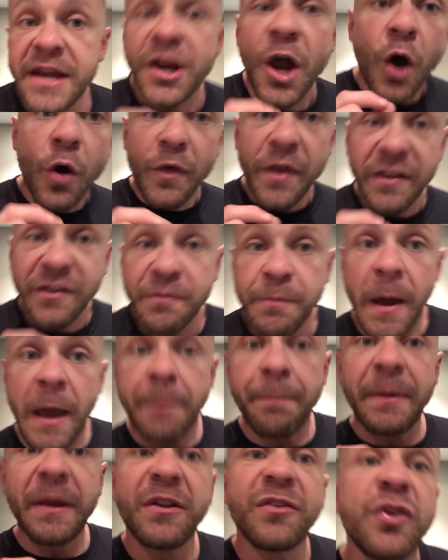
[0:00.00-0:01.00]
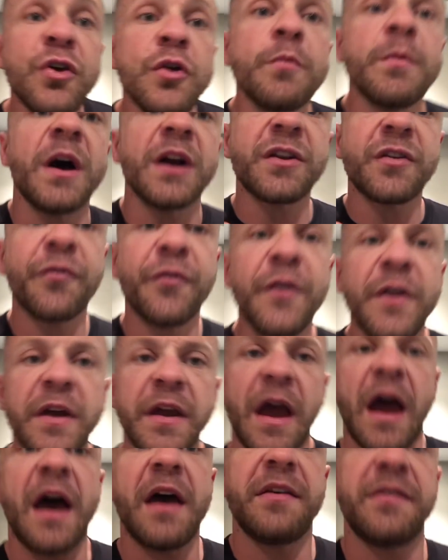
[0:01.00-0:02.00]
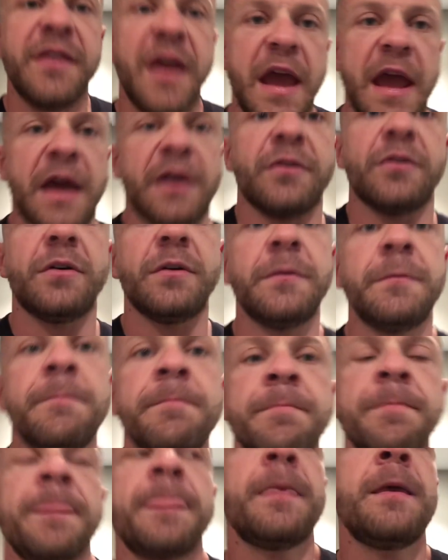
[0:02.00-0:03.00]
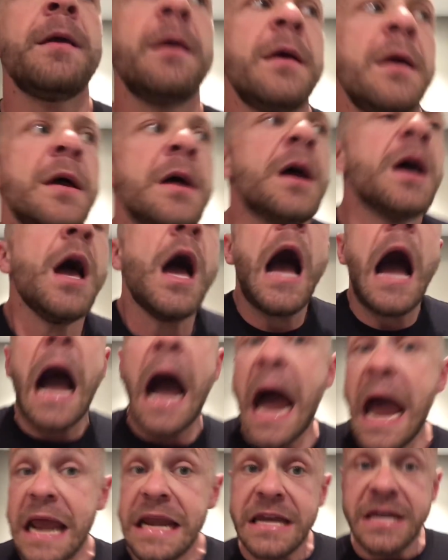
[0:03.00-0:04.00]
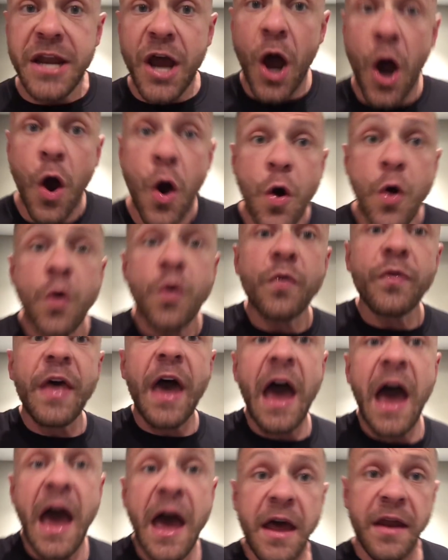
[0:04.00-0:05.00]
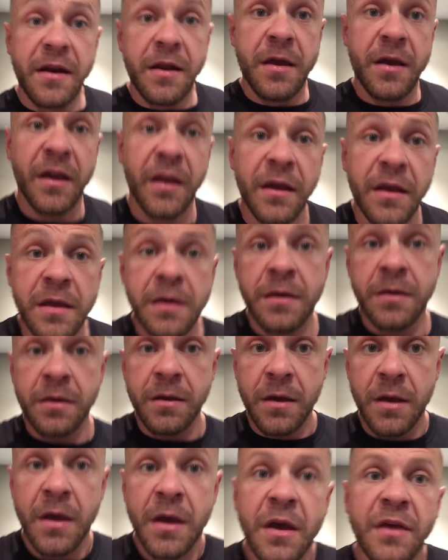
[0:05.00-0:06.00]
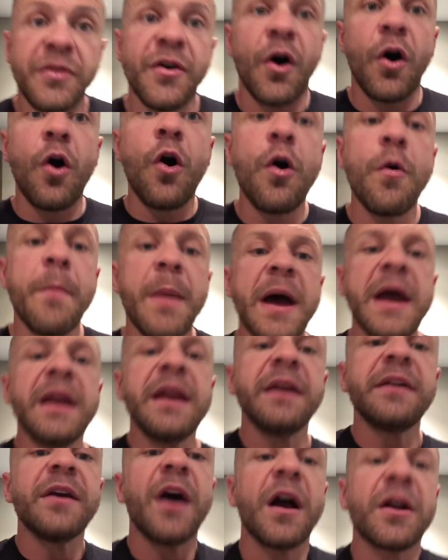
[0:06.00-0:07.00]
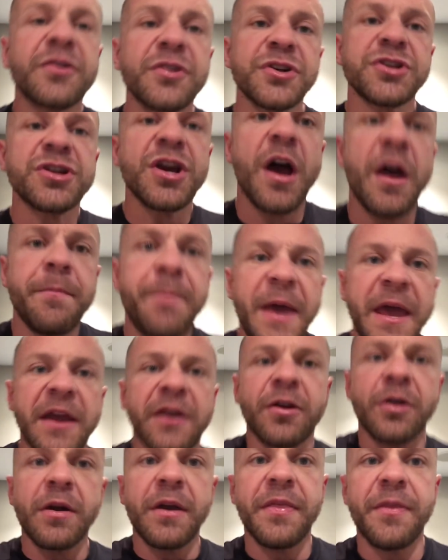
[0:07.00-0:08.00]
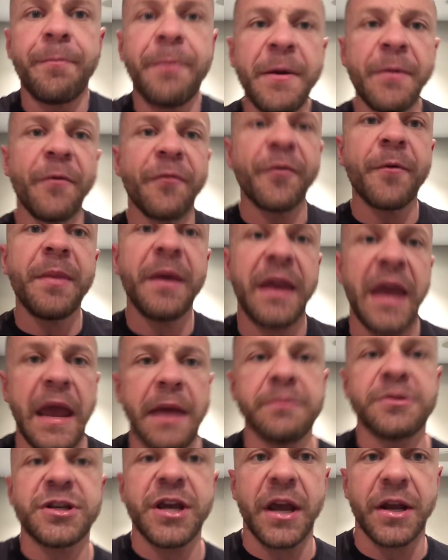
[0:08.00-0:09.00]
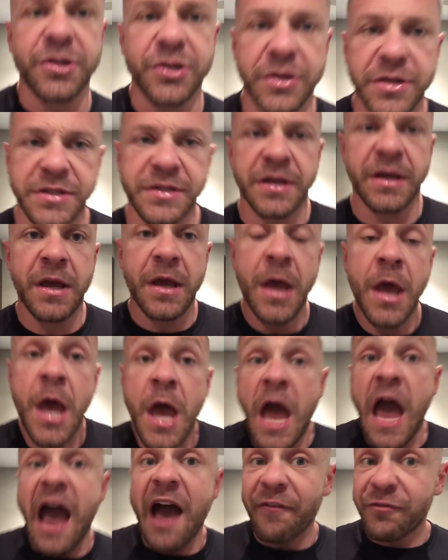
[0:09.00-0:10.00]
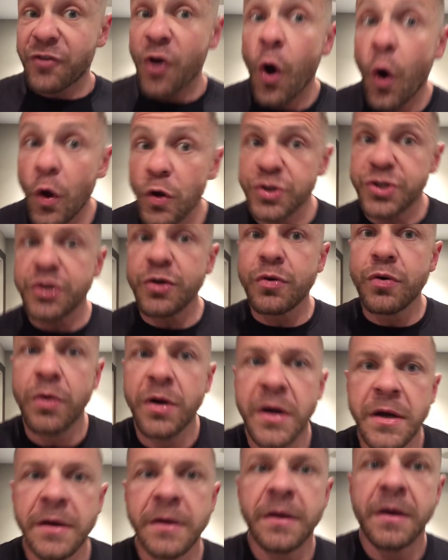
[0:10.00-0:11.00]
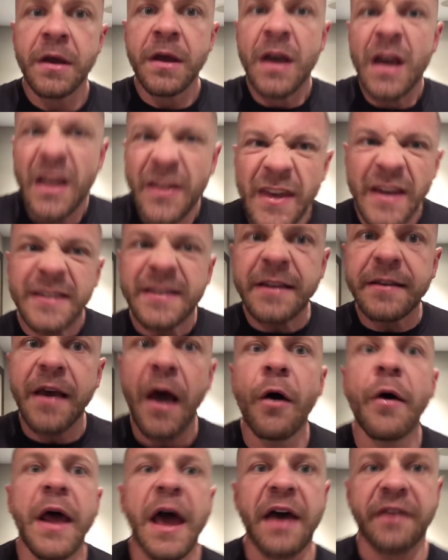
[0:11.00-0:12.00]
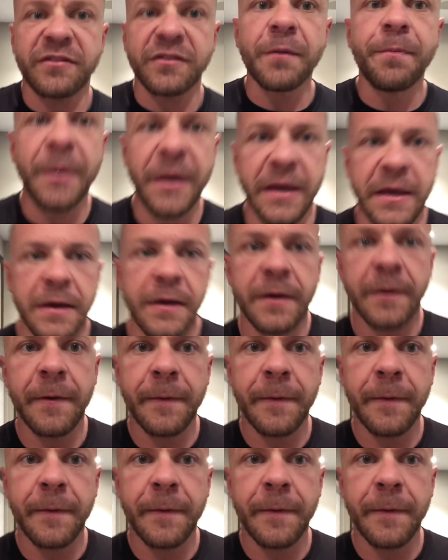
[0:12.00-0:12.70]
know this might be too much for you guys to handle. I know that the almighty Doctor Sean Baker and the people from the Game Changers have told you this is how it has to be.